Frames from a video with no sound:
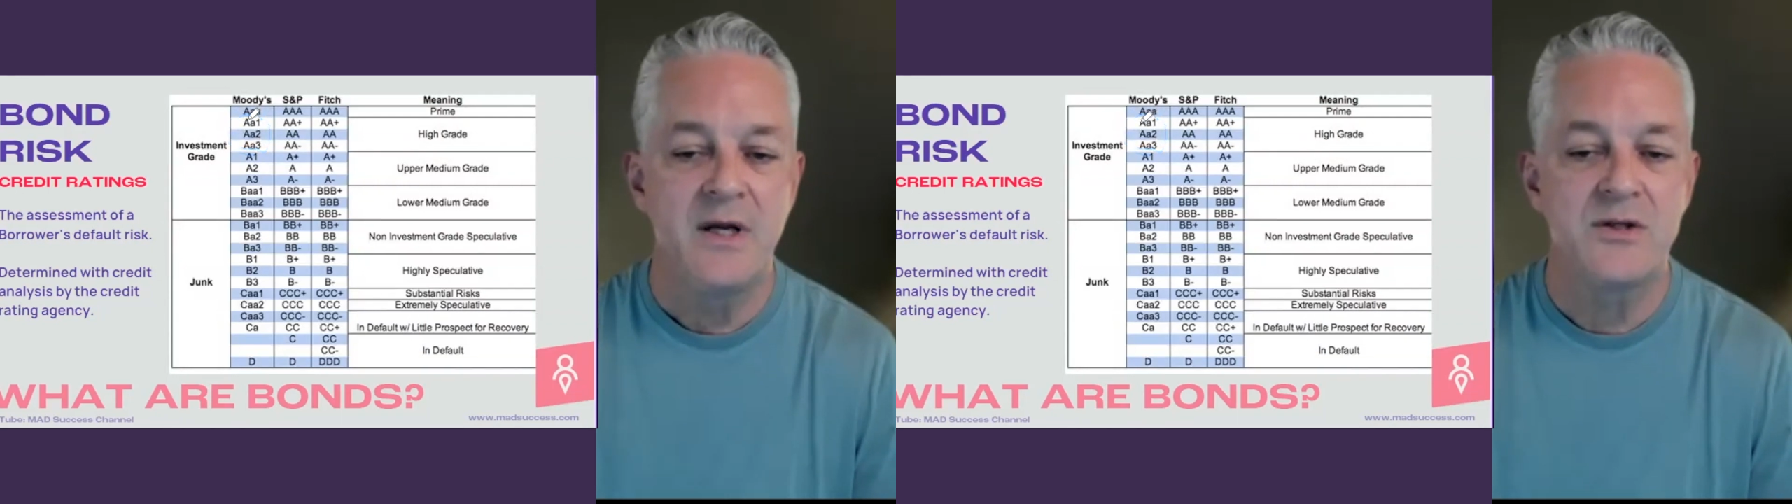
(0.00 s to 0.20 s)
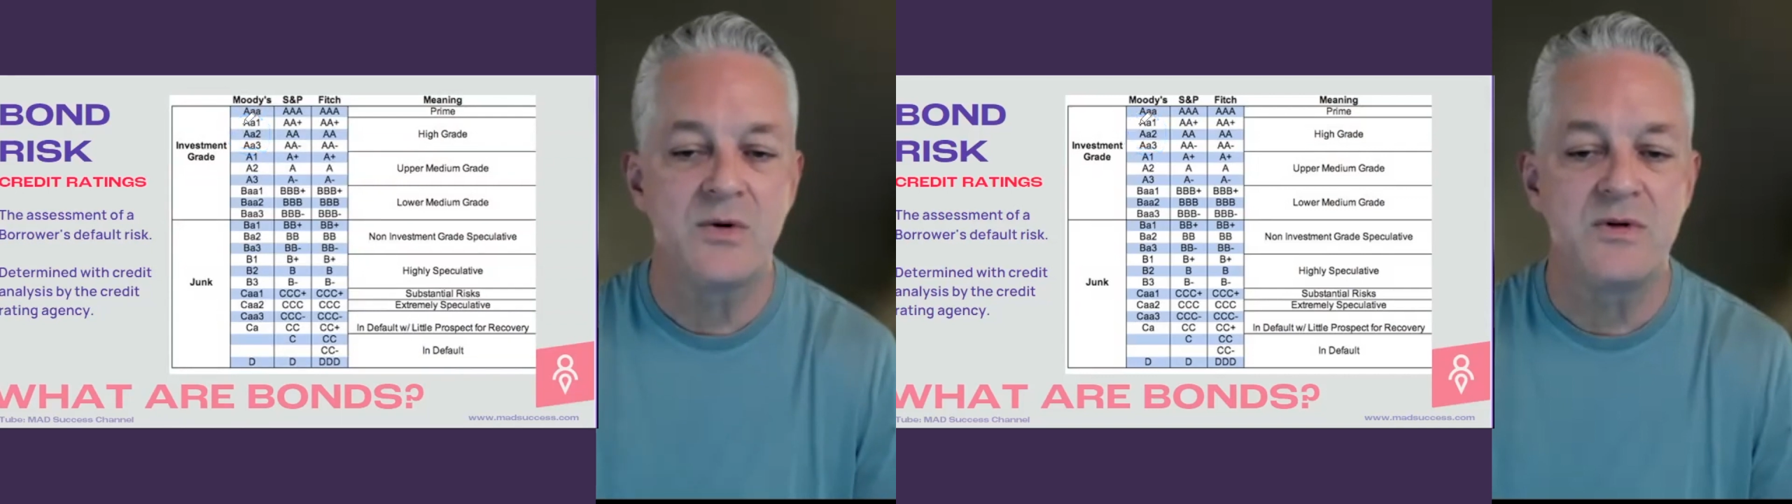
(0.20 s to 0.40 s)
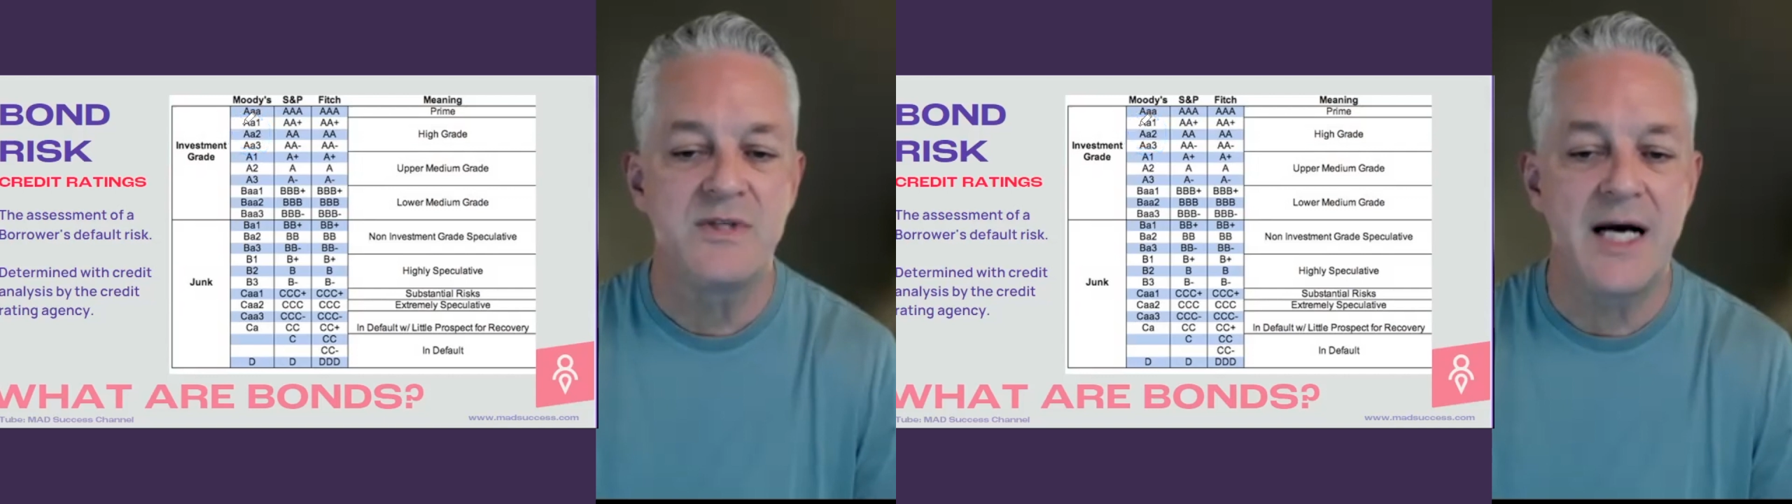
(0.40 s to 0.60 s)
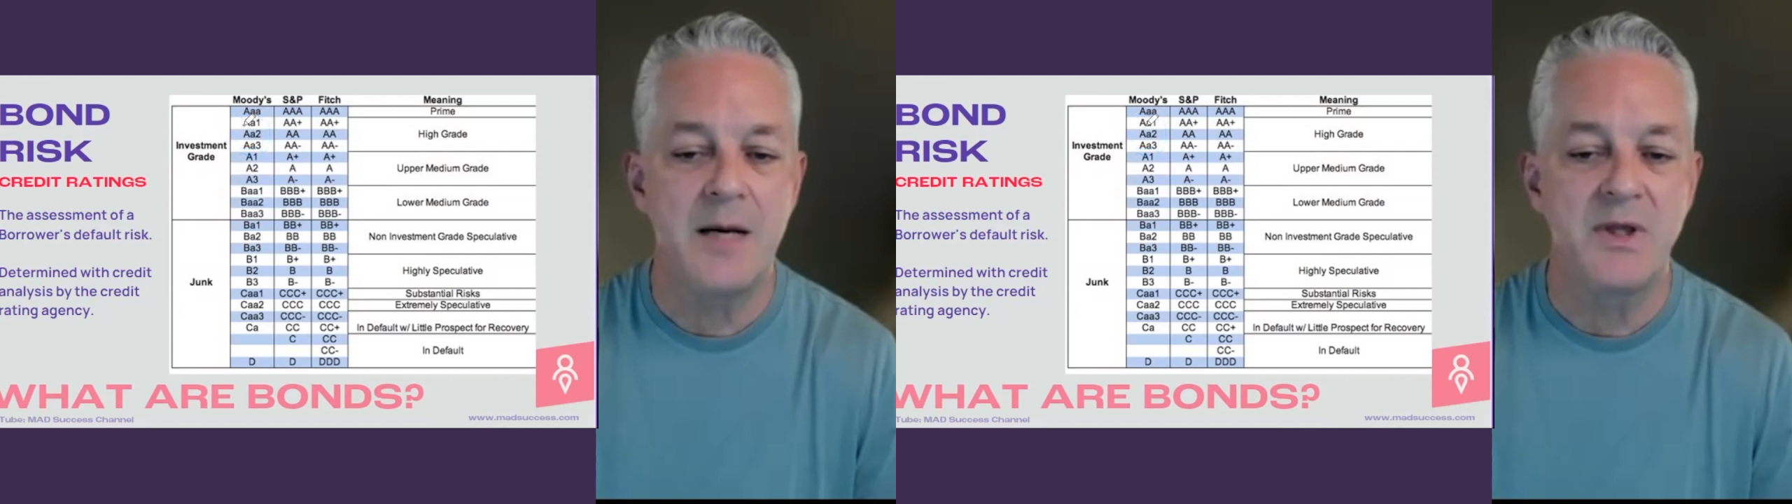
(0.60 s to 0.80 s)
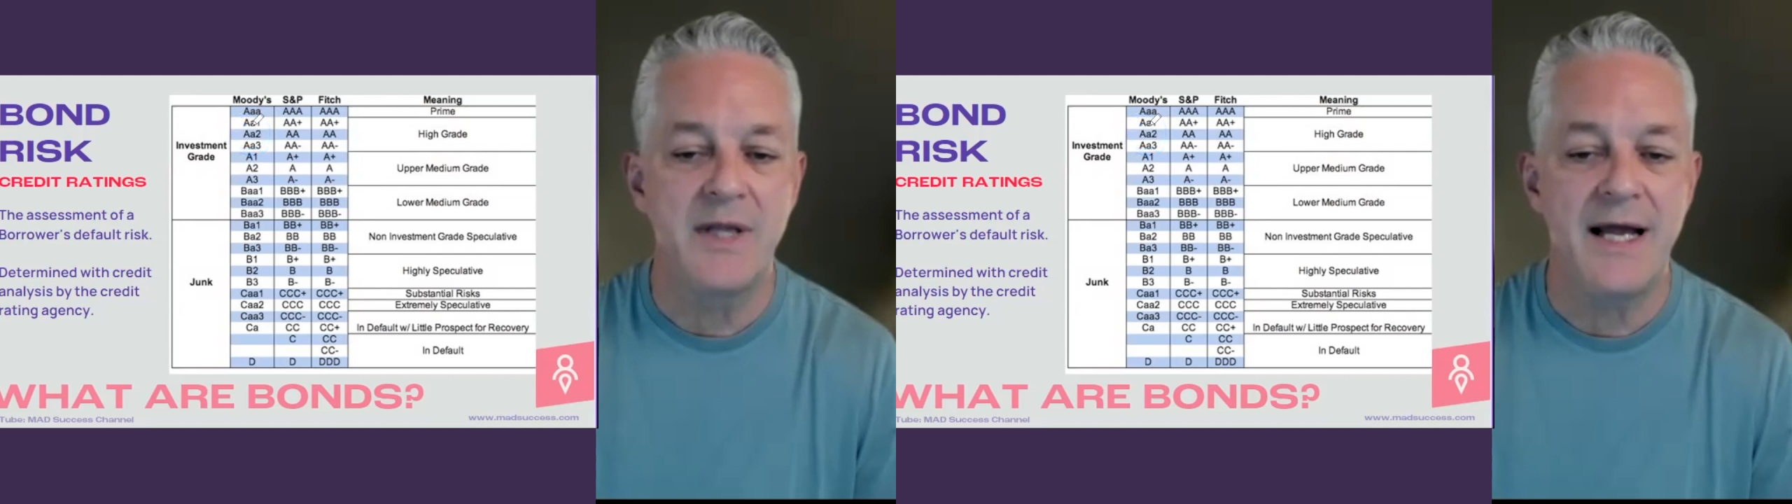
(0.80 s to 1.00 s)
So
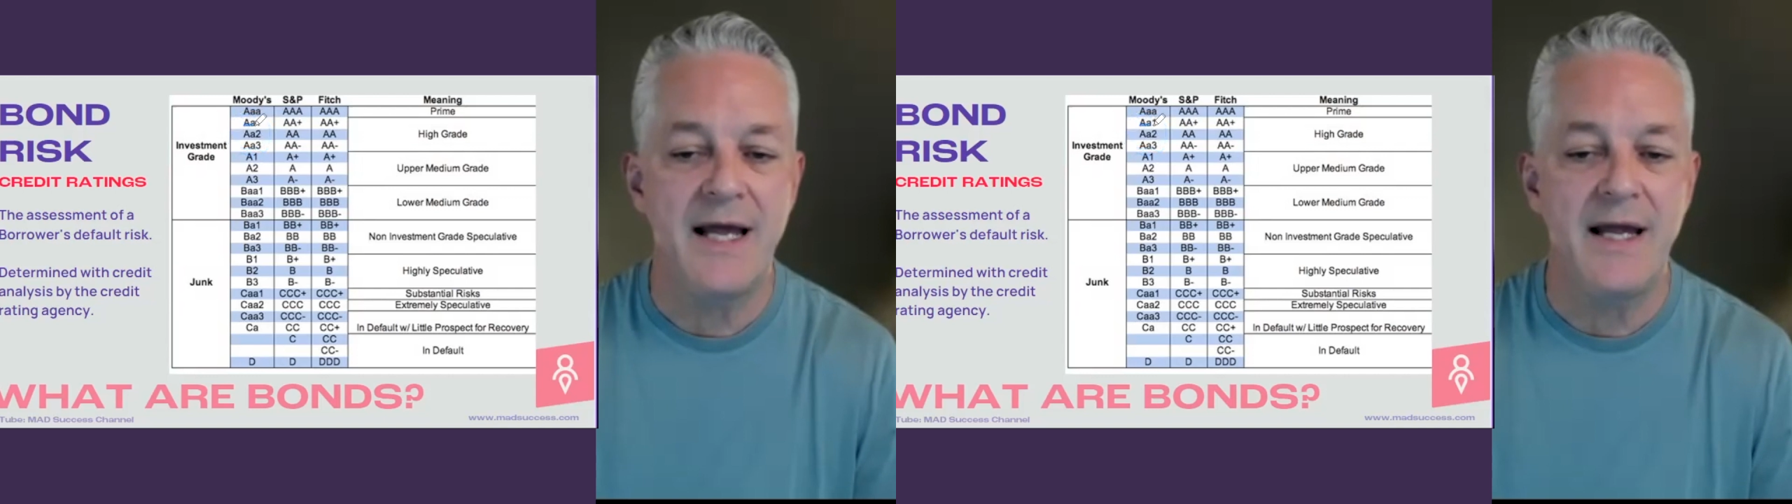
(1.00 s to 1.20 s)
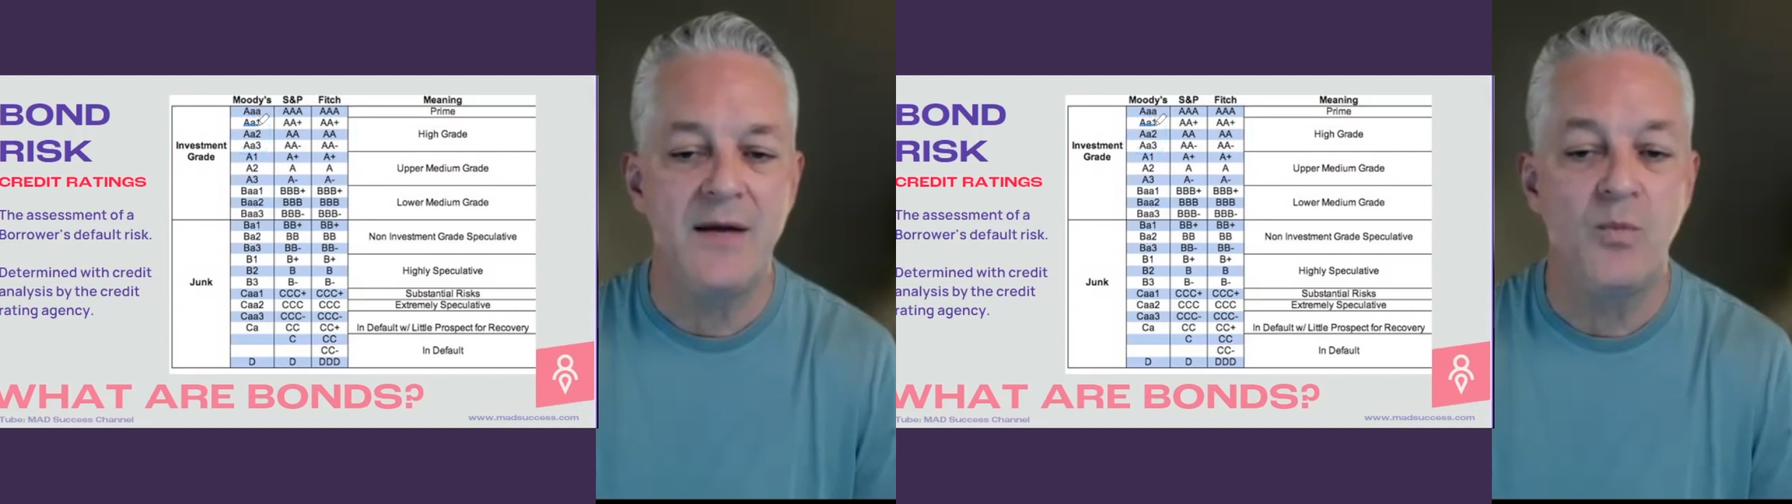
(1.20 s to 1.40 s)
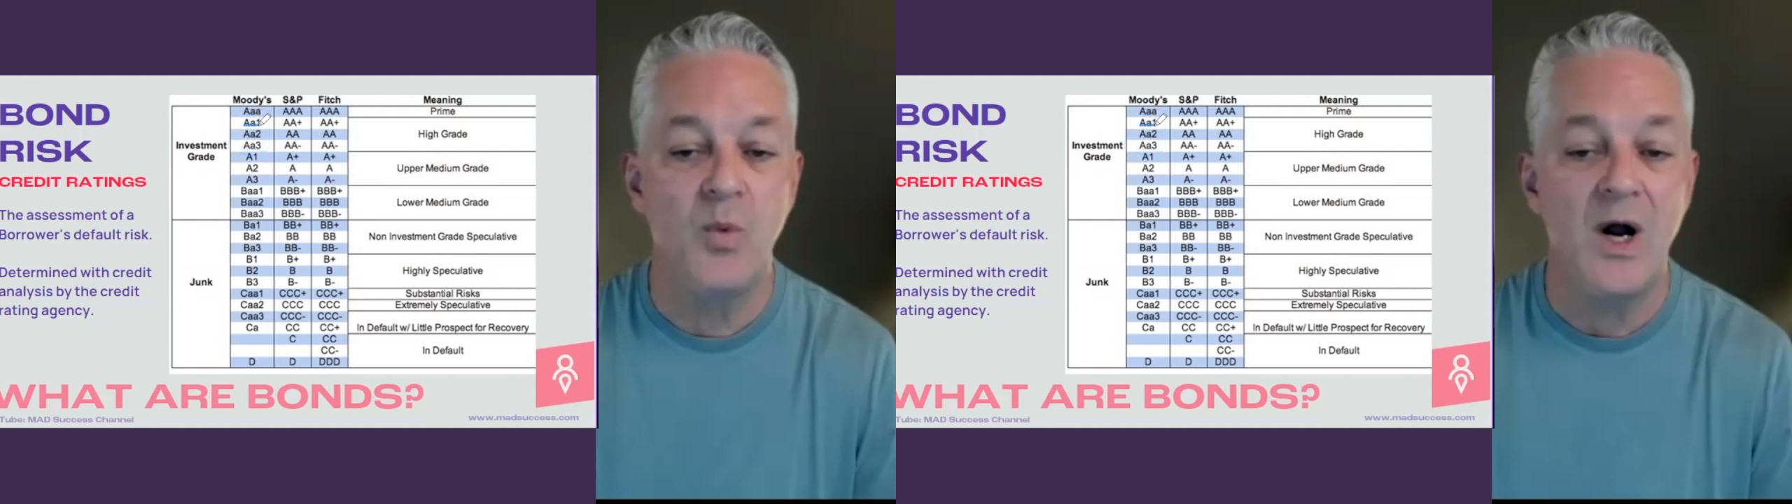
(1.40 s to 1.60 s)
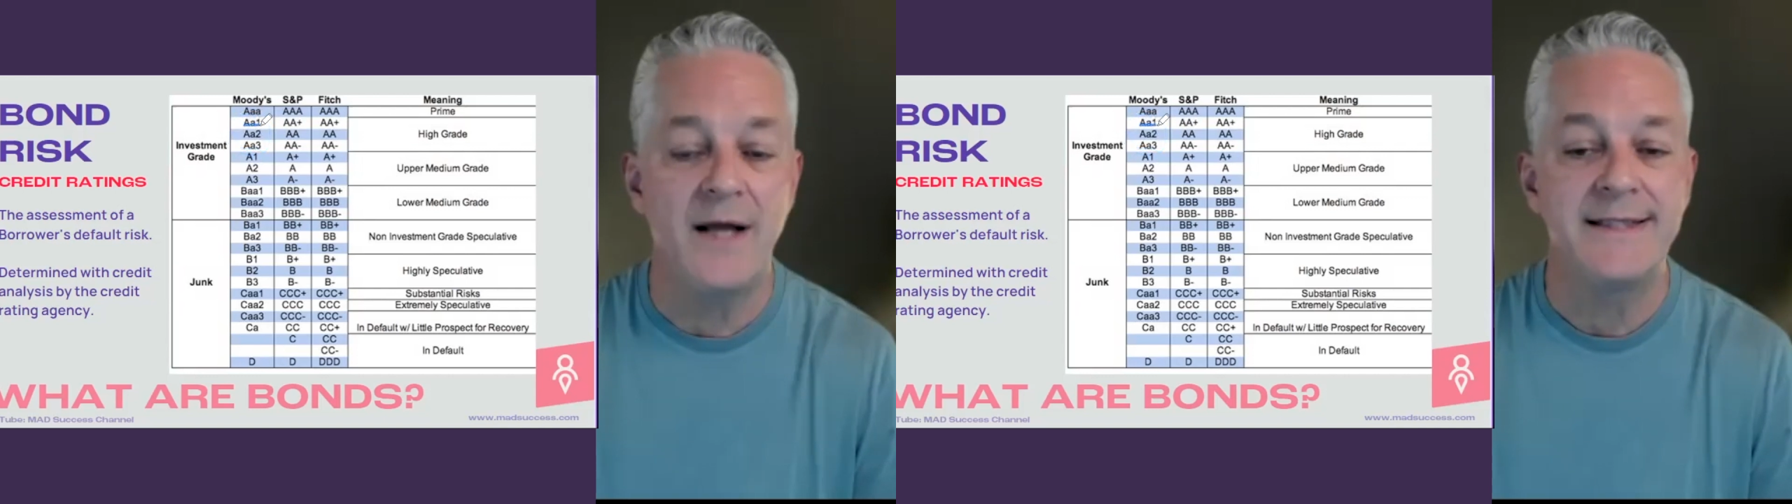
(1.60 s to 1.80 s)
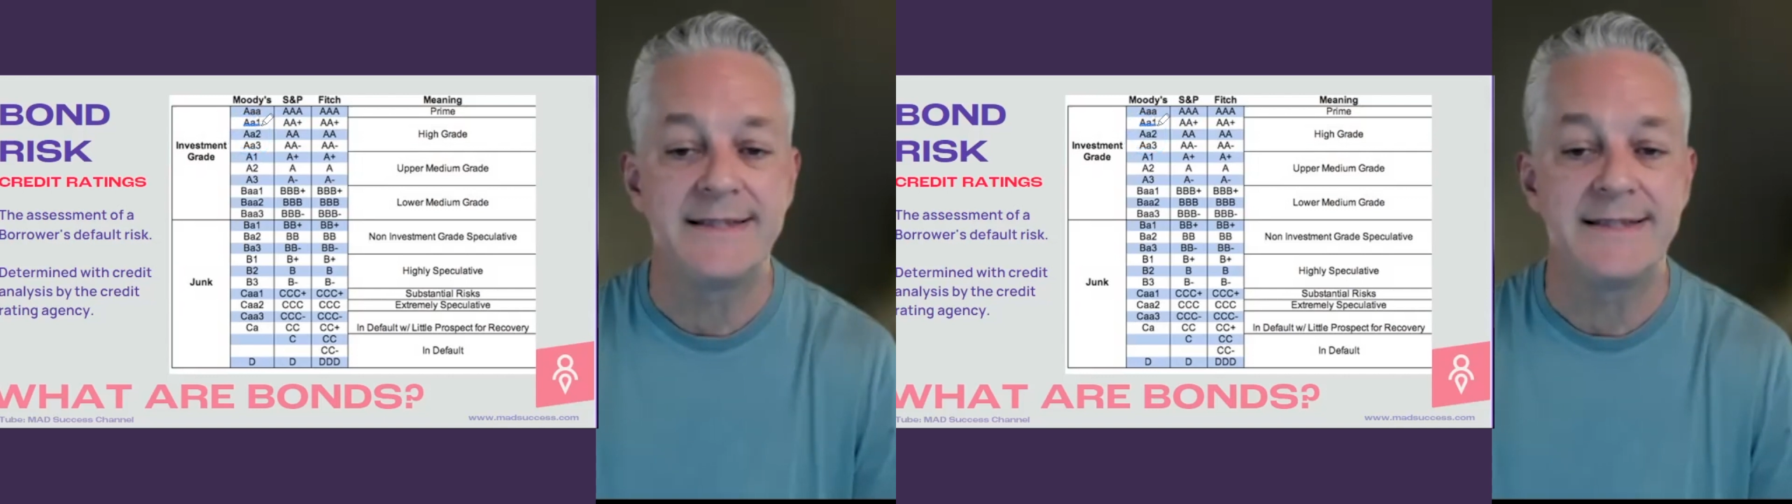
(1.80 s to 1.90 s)
double A1